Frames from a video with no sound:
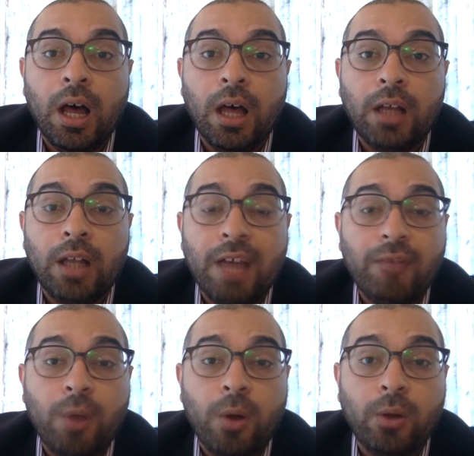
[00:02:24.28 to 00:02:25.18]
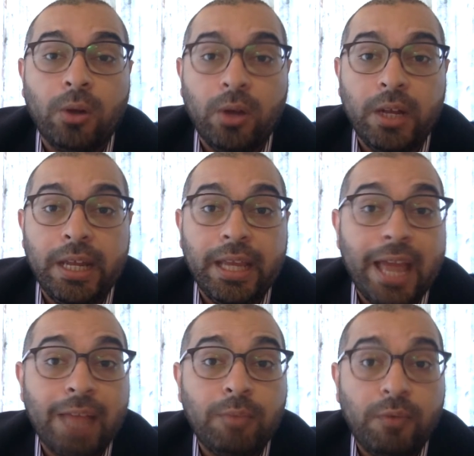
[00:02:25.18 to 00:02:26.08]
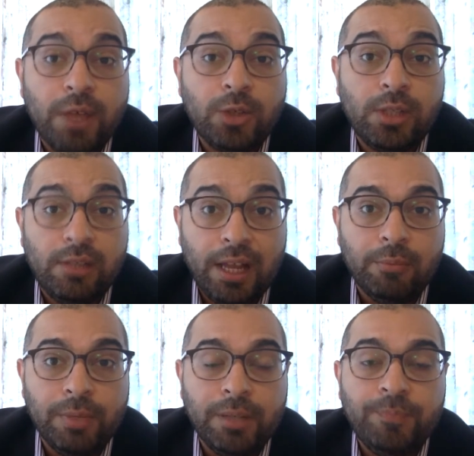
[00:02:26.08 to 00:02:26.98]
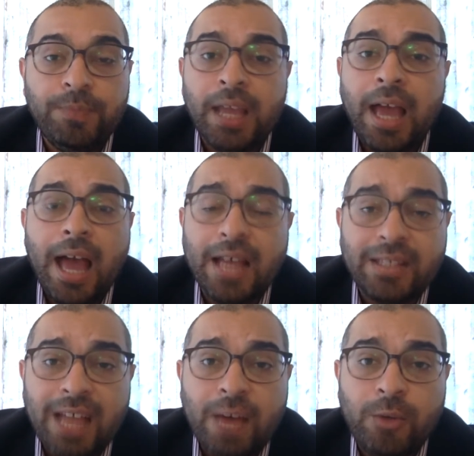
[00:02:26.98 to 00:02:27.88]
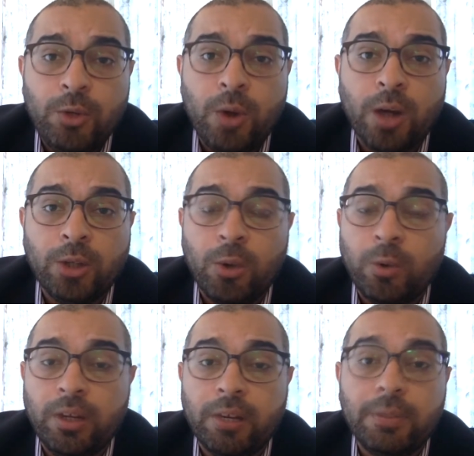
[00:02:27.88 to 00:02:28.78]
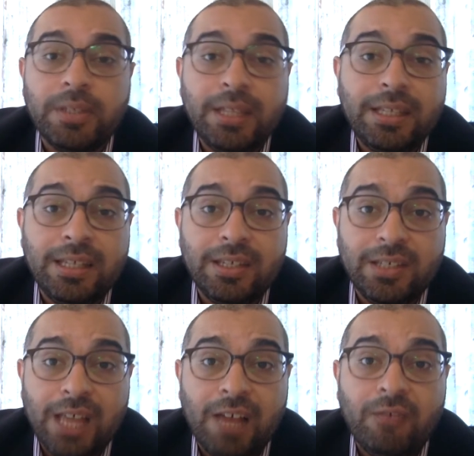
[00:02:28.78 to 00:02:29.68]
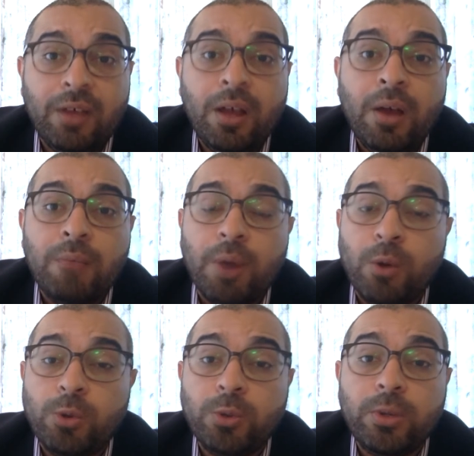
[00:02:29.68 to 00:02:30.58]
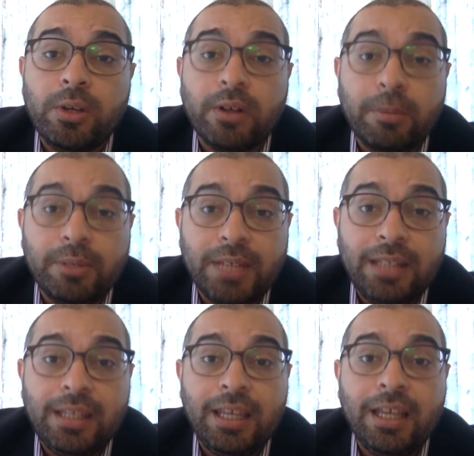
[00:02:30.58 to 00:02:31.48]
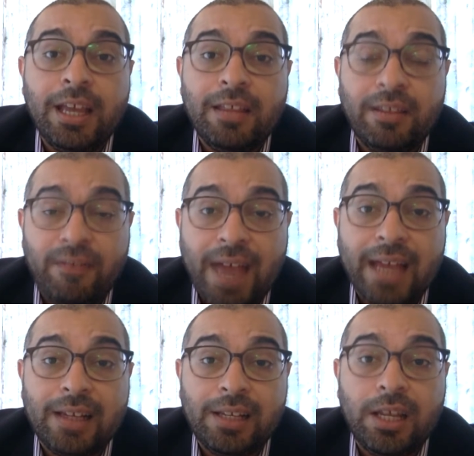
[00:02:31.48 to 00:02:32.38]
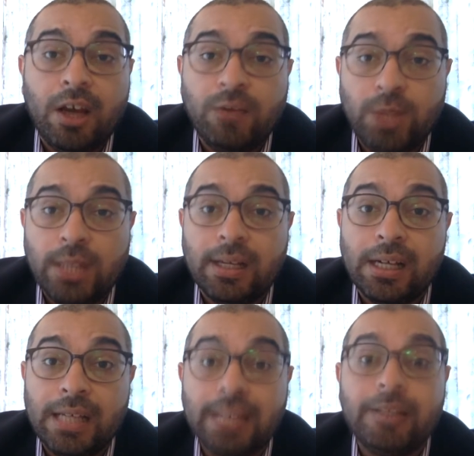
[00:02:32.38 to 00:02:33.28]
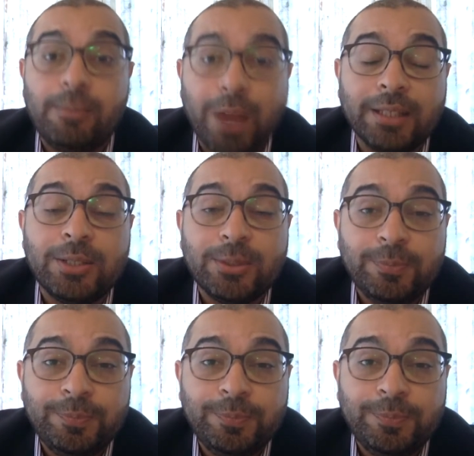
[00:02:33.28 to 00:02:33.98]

lifelong learning and professional development, as now you are not only representing yourself, but also you're representing the Faculty of General Dental Practice.